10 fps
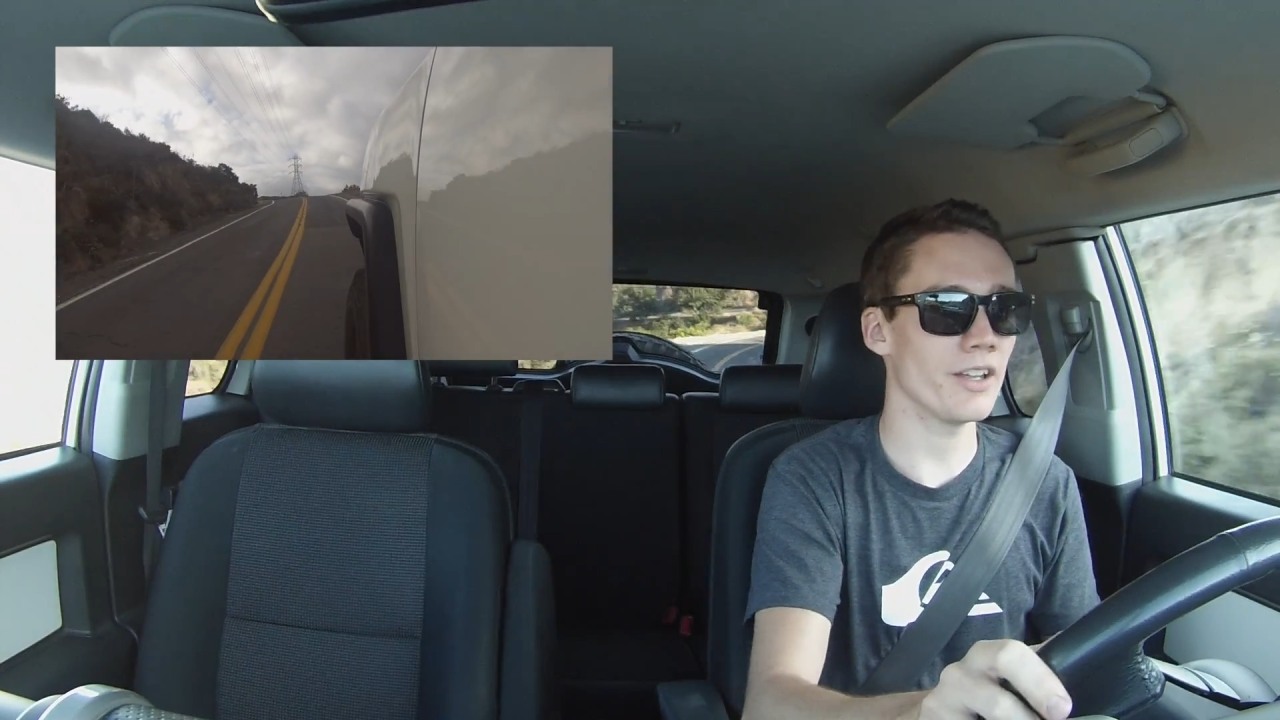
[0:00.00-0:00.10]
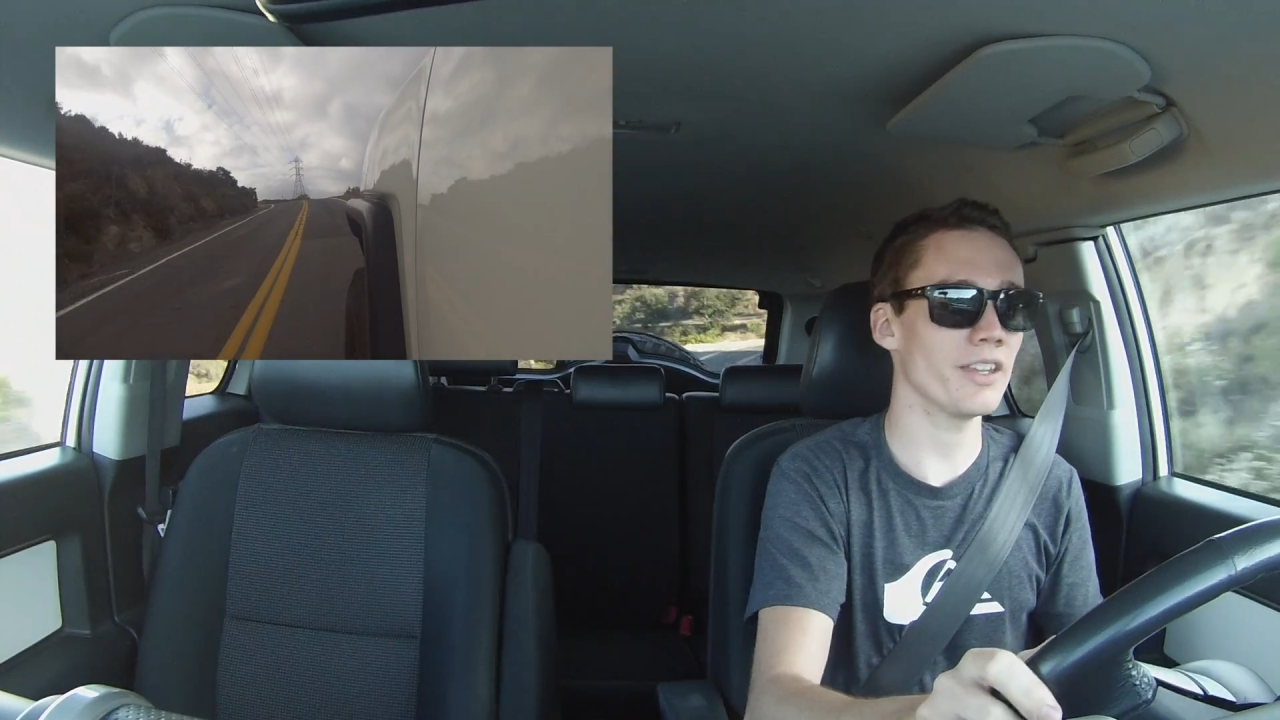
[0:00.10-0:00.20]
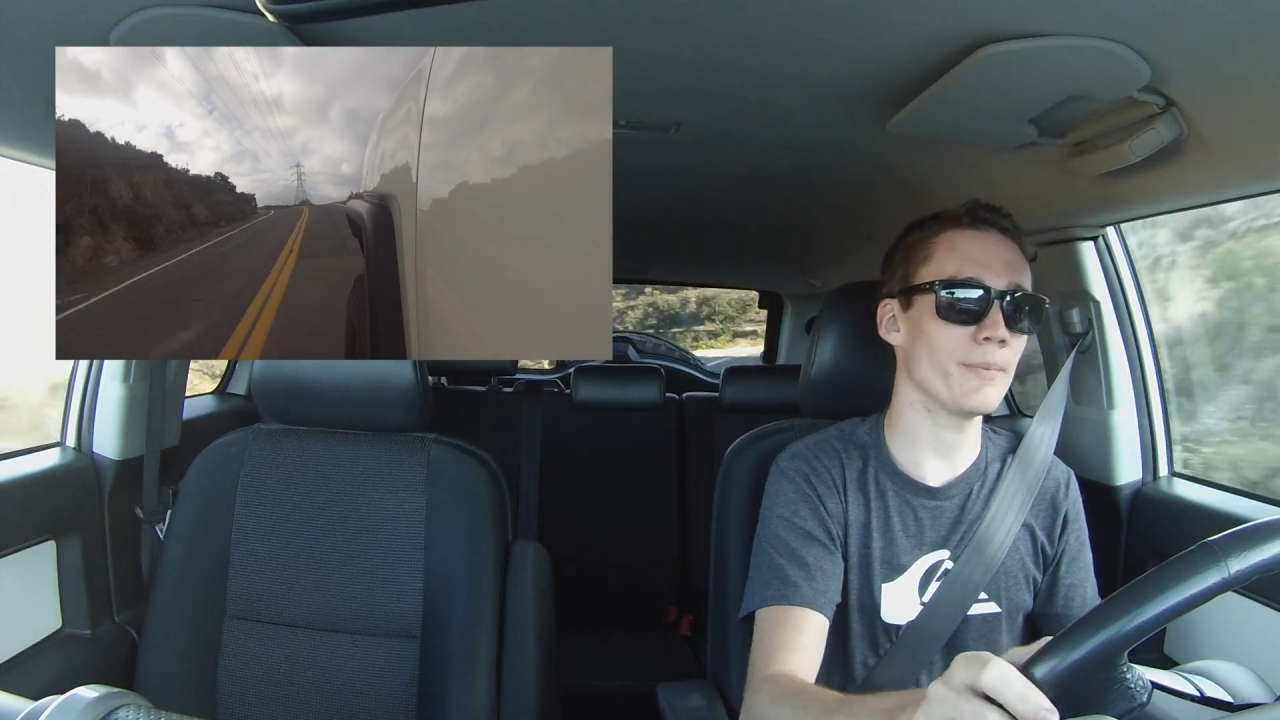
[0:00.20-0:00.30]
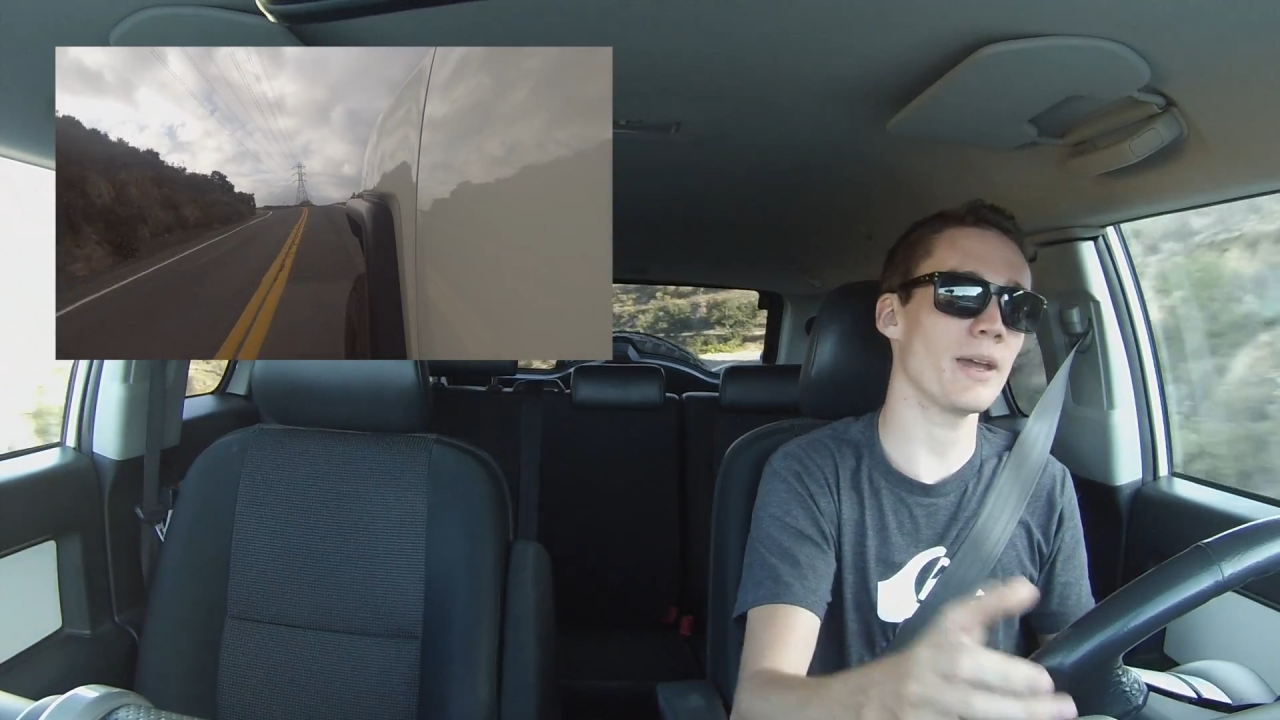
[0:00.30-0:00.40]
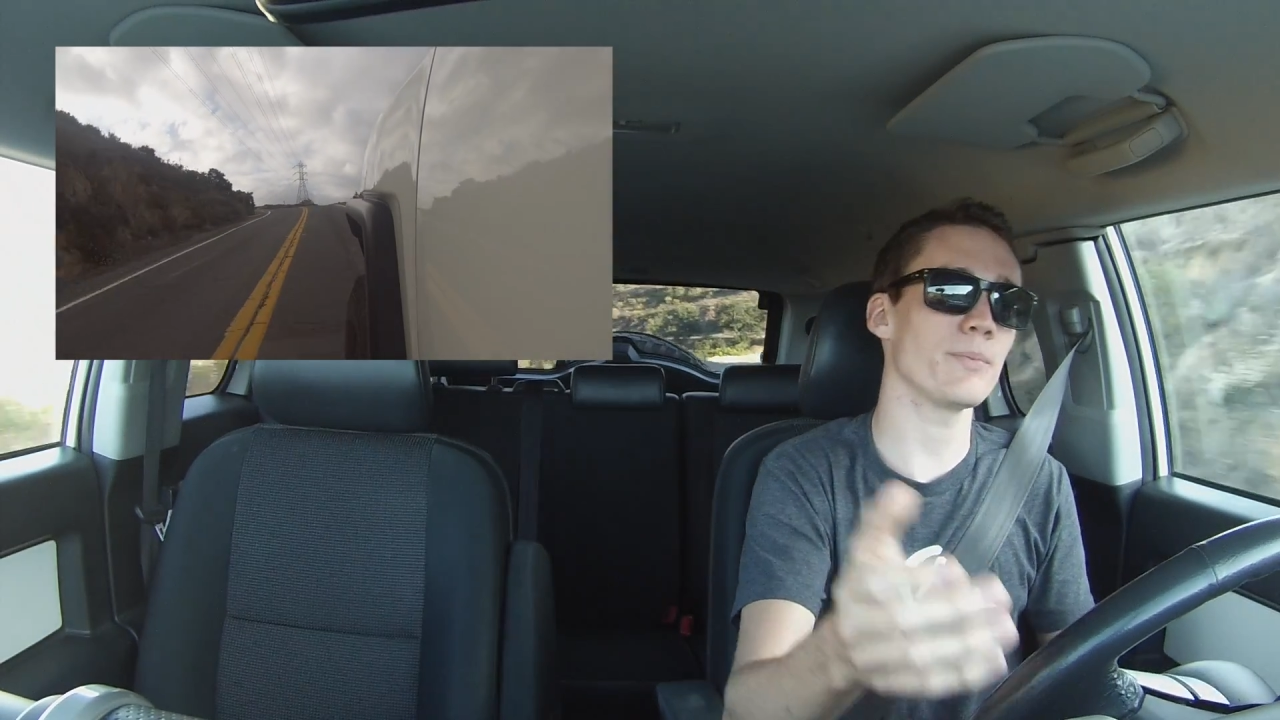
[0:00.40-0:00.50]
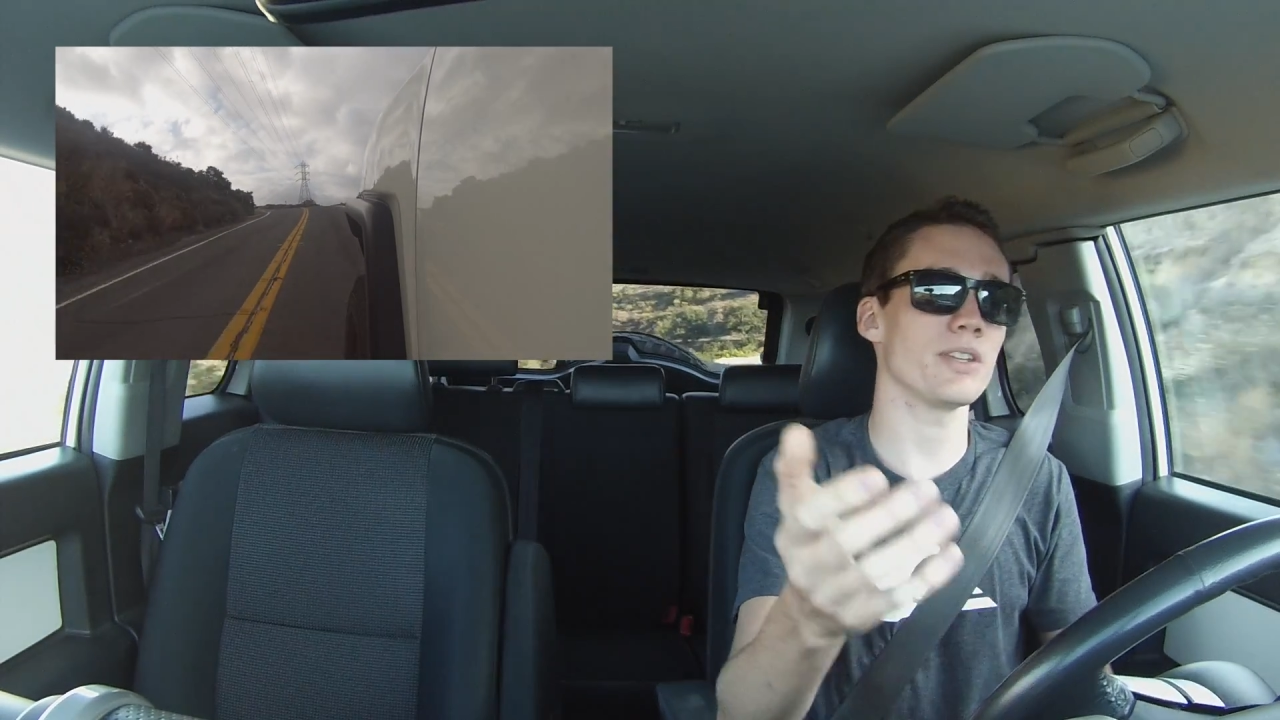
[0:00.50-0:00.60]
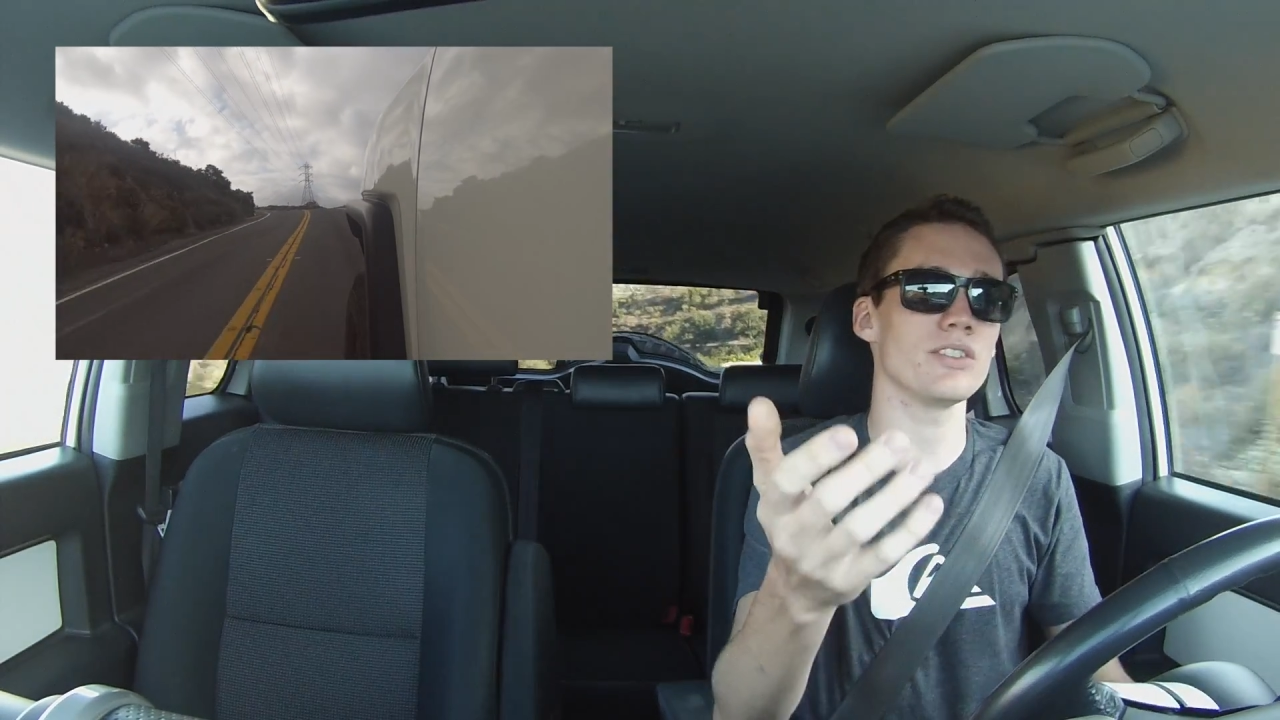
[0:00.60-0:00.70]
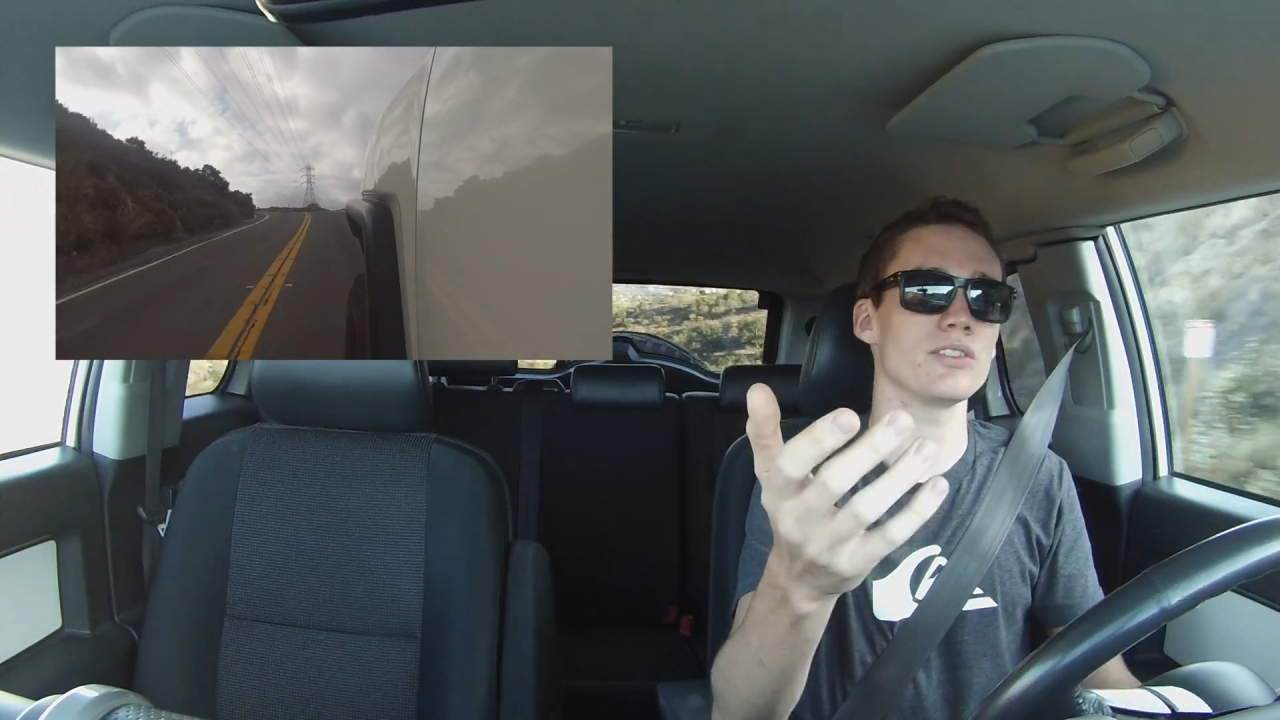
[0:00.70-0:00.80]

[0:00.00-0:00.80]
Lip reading: That might be due